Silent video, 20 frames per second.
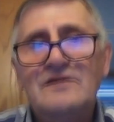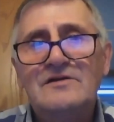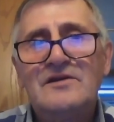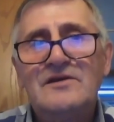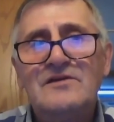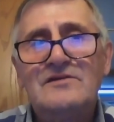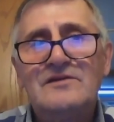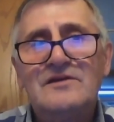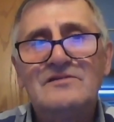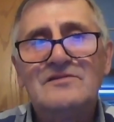
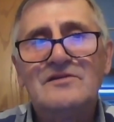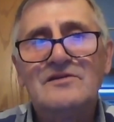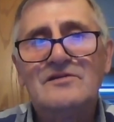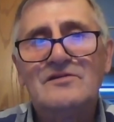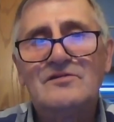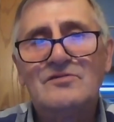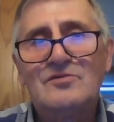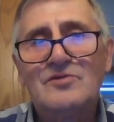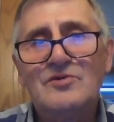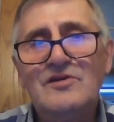says, this
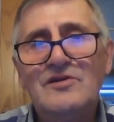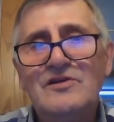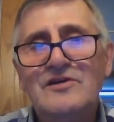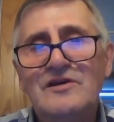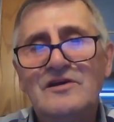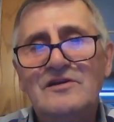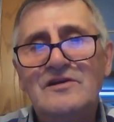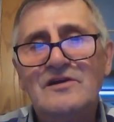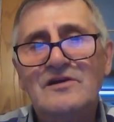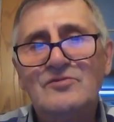is really
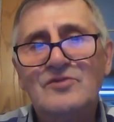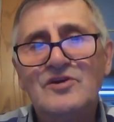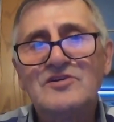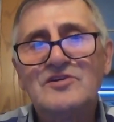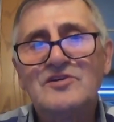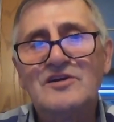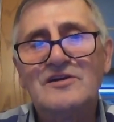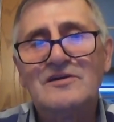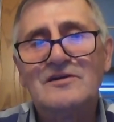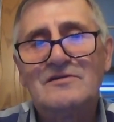an
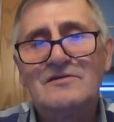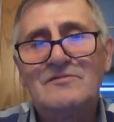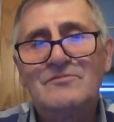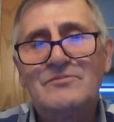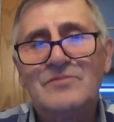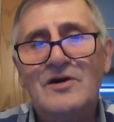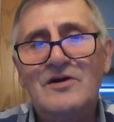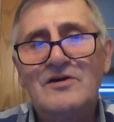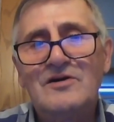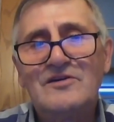enriching
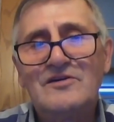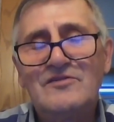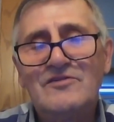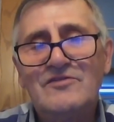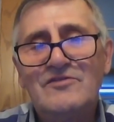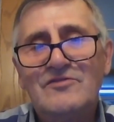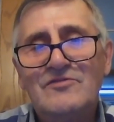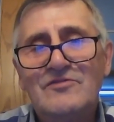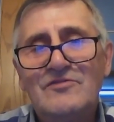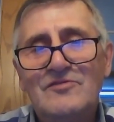part
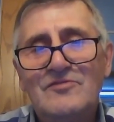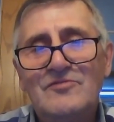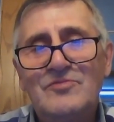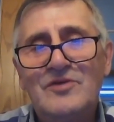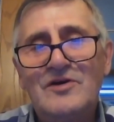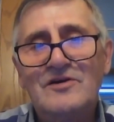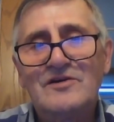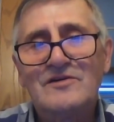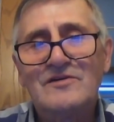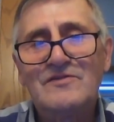
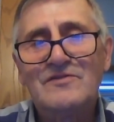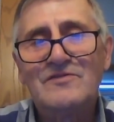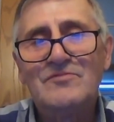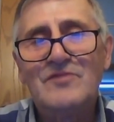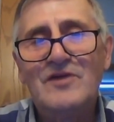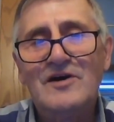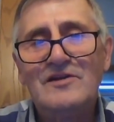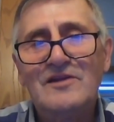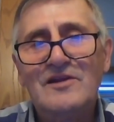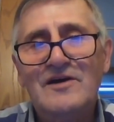of
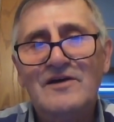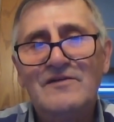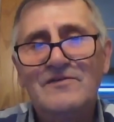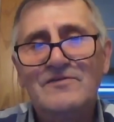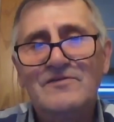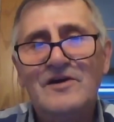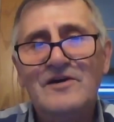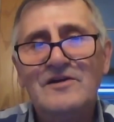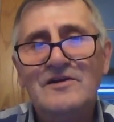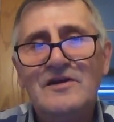my life,
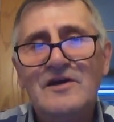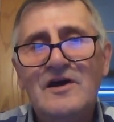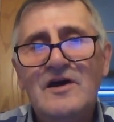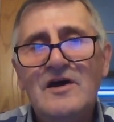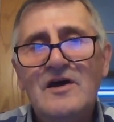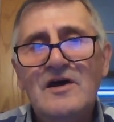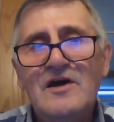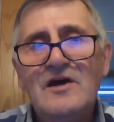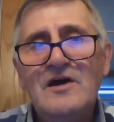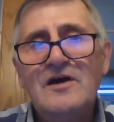right?
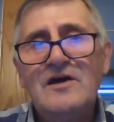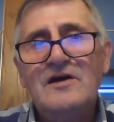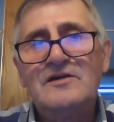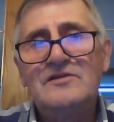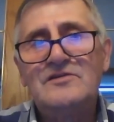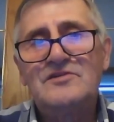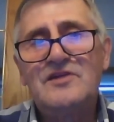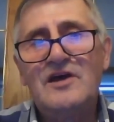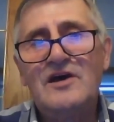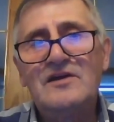
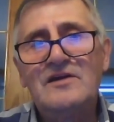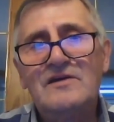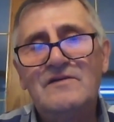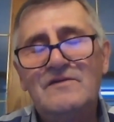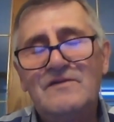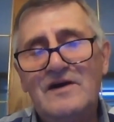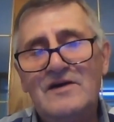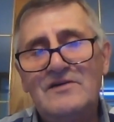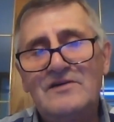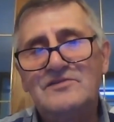Instead of,
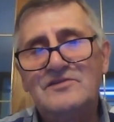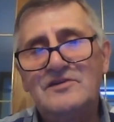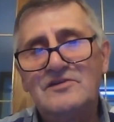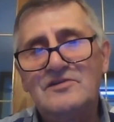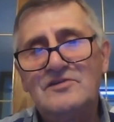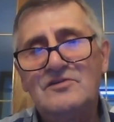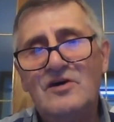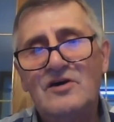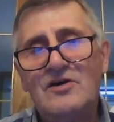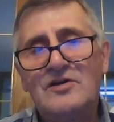as
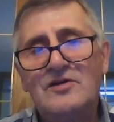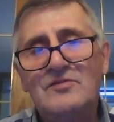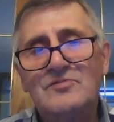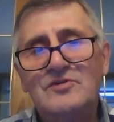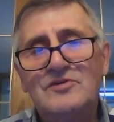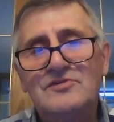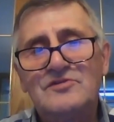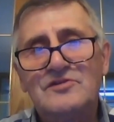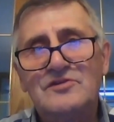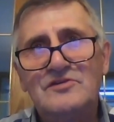this
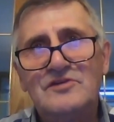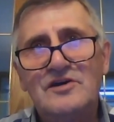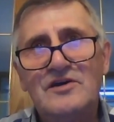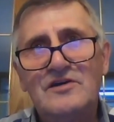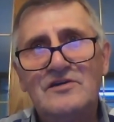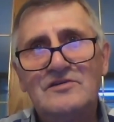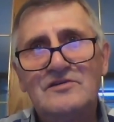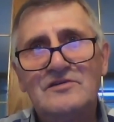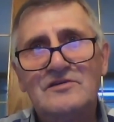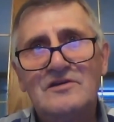document
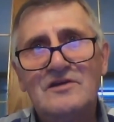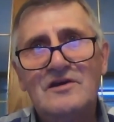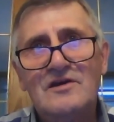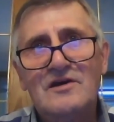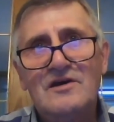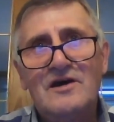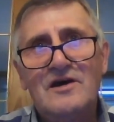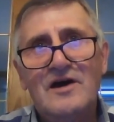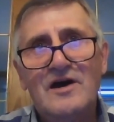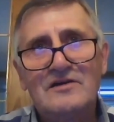suggests,
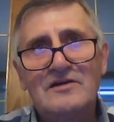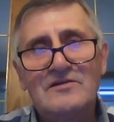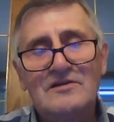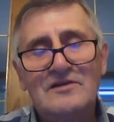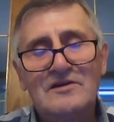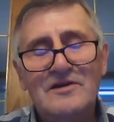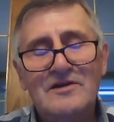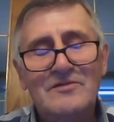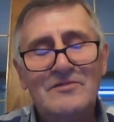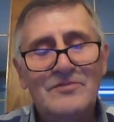
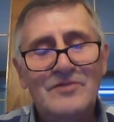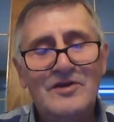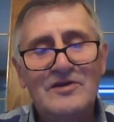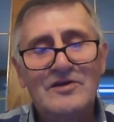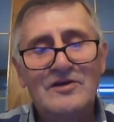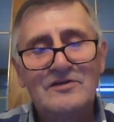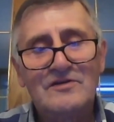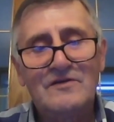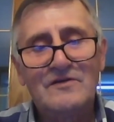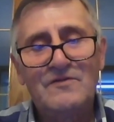actually,
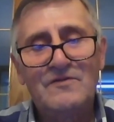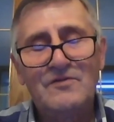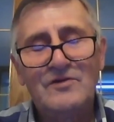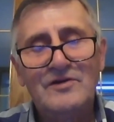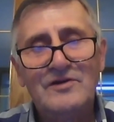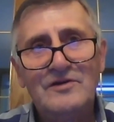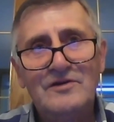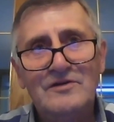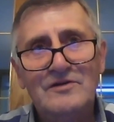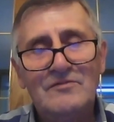because if
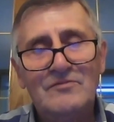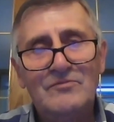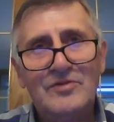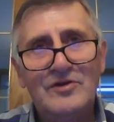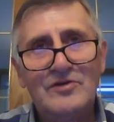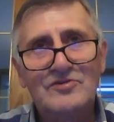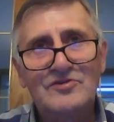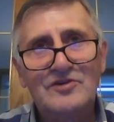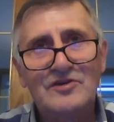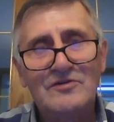we,
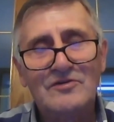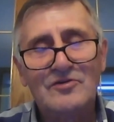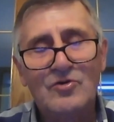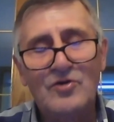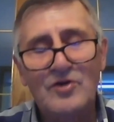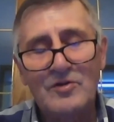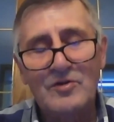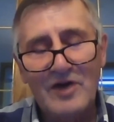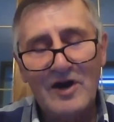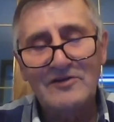
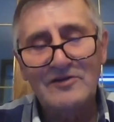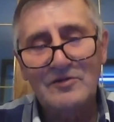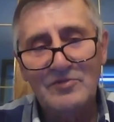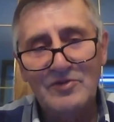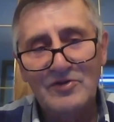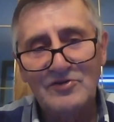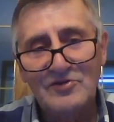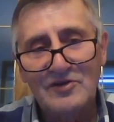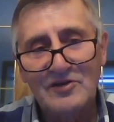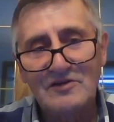going back to
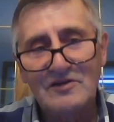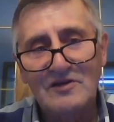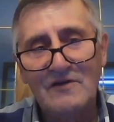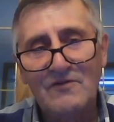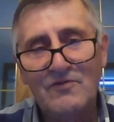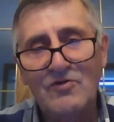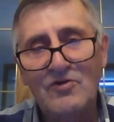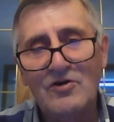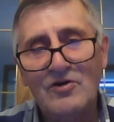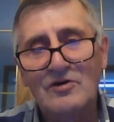Bill
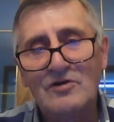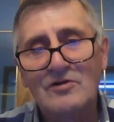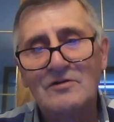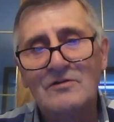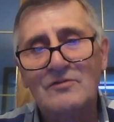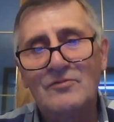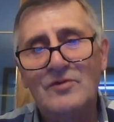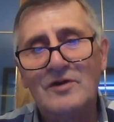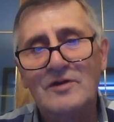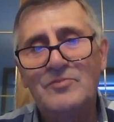64,
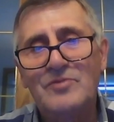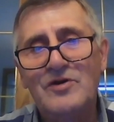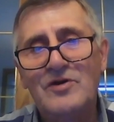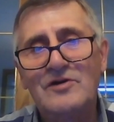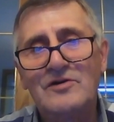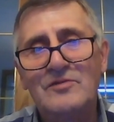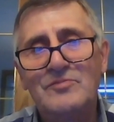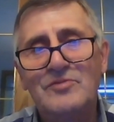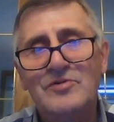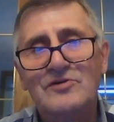one
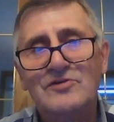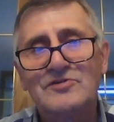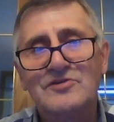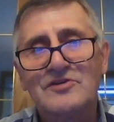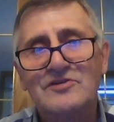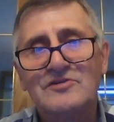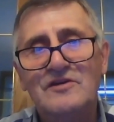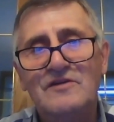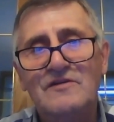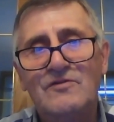part of Bill
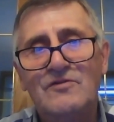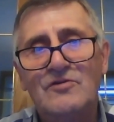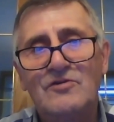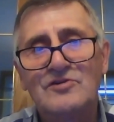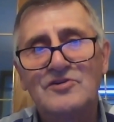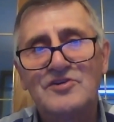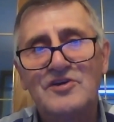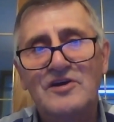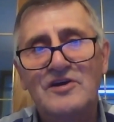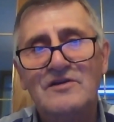64
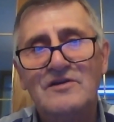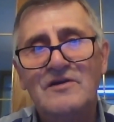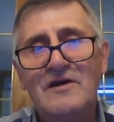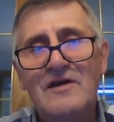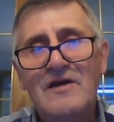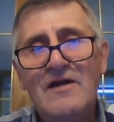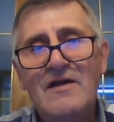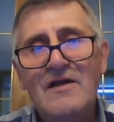said